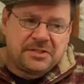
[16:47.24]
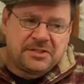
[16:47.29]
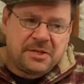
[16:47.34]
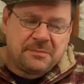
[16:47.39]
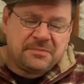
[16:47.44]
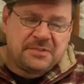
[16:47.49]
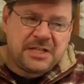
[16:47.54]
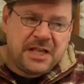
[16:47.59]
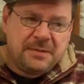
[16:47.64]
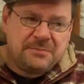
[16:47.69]

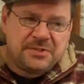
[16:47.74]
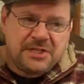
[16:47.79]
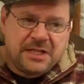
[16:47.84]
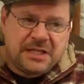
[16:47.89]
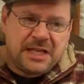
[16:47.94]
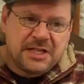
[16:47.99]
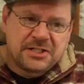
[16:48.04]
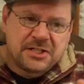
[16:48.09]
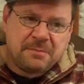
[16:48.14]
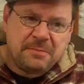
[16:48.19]
Sometimes it
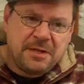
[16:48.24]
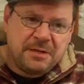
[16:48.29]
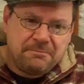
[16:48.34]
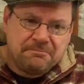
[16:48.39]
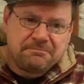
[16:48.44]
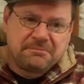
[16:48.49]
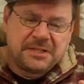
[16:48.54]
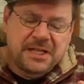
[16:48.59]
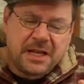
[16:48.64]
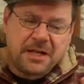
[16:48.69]
gets a
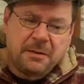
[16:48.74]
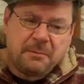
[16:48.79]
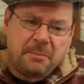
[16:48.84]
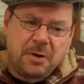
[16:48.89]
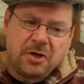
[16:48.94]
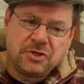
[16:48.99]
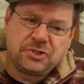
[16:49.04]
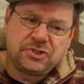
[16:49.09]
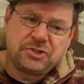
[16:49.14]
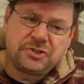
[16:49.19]
bit kind of
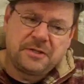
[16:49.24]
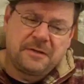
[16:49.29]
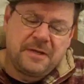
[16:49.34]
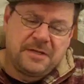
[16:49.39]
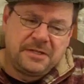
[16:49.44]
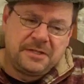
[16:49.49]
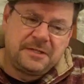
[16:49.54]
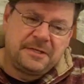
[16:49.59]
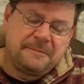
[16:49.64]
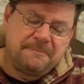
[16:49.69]
much
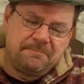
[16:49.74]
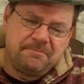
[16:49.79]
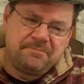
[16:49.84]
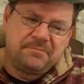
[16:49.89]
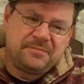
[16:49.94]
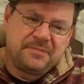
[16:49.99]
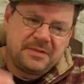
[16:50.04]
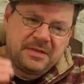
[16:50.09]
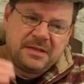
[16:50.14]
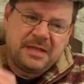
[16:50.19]
and
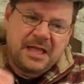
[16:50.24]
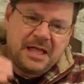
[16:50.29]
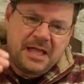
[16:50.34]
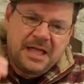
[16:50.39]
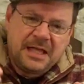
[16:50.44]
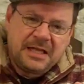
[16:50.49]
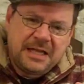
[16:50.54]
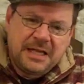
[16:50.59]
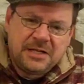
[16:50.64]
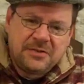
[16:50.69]

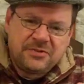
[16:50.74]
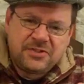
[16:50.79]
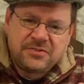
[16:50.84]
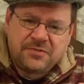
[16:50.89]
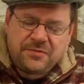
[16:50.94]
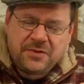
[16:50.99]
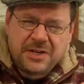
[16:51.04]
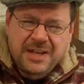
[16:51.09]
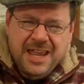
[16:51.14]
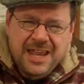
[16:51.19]
I kind of
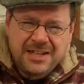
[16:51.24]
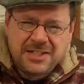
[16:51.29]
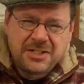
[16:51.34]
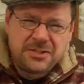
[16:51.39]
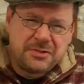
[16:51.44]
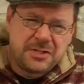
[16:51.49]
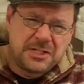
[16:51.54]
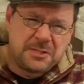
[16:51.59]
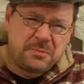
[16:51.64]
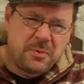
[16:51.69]
forget
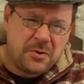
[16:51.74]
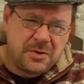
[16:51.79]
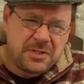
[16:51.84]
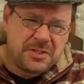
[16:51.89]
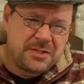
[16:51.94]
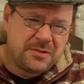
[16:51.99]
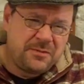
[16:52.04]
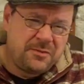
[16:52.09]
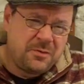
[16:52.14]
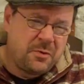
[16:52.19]
to
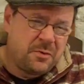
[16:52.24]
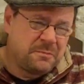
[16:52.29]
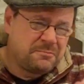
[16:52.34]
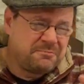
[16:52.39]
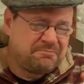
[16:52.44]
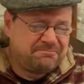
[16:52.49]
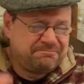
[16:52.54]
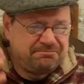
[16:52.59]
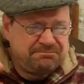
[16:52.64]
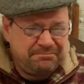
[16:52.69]
respond to folk.
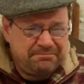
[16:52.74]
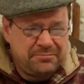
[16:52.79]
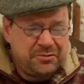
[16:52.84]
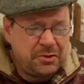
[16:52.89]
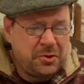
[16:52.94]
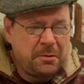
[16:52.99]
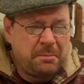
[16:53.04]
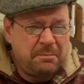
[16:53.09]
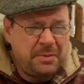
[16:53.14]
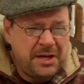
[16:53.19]

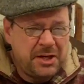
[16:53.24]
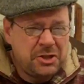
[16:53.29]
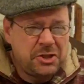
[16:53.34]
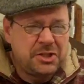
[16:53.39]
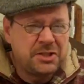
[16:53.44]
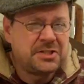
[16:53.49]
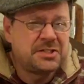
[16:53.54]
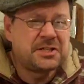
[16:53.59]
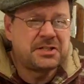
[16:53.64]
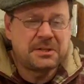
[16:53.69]
Your
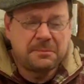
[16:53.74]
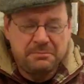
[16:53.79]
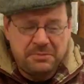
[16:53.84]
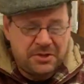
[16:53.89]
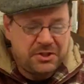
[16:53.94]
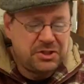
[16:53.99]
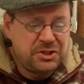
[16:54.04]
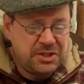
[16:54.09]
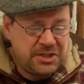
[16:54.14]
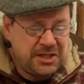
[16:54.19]
patience is
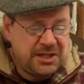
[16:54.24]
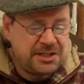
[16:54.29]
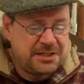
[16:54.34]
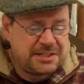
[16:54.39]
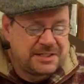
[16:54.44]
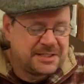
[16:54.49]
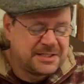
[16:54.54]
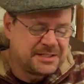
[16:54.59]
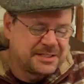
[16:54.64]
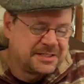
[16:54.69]

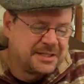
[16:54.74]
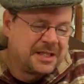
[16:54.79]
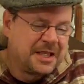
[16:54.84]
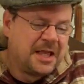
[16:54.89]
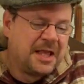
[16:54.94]
appreciated.